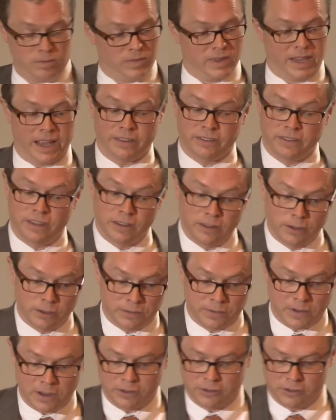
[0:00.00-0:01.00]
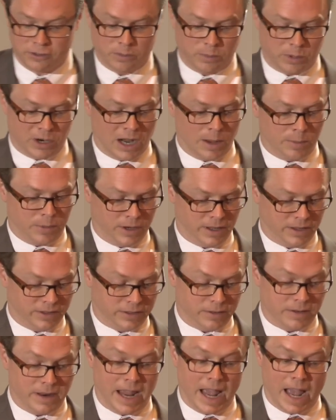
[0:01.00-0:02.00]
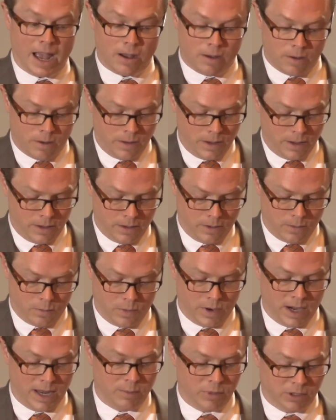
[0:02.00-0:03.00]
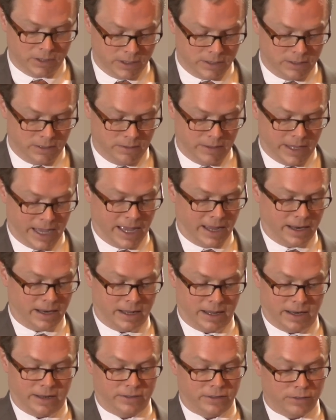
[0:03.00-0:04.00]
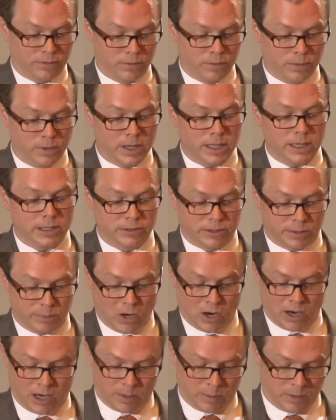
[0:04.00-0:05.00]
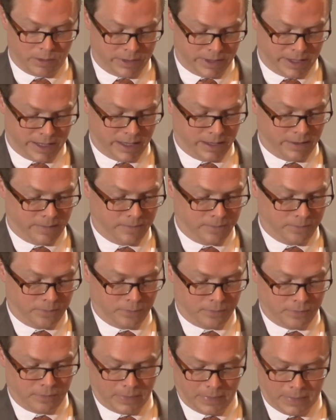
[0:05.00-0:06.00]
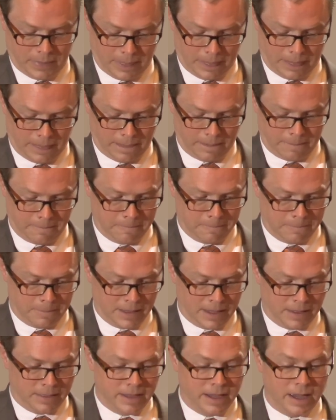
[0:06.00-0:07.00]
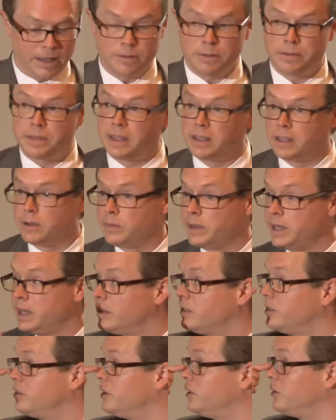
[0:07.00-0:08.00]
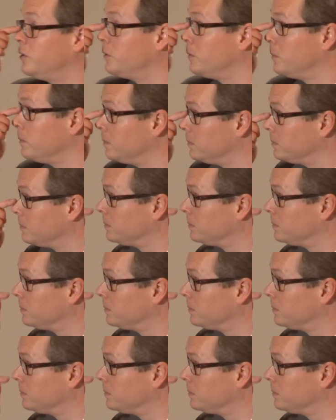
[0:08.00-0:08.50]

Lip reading: Testing those functional properties. So now we're able to do that, and it's a really remarkable thing. The other thing that we can do